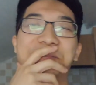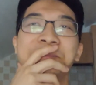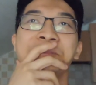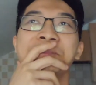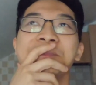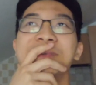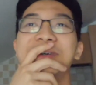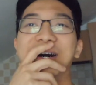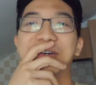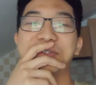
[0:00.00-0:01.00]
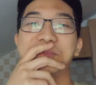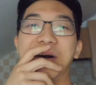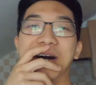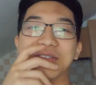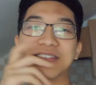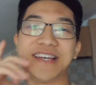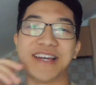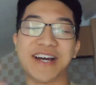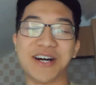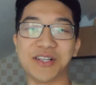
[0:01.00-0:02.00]
um, I was I was
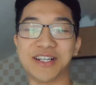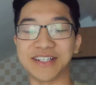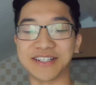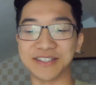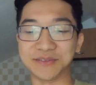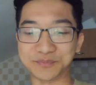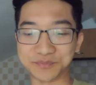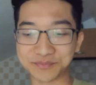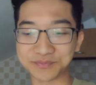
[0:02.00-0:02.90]
saying how like um,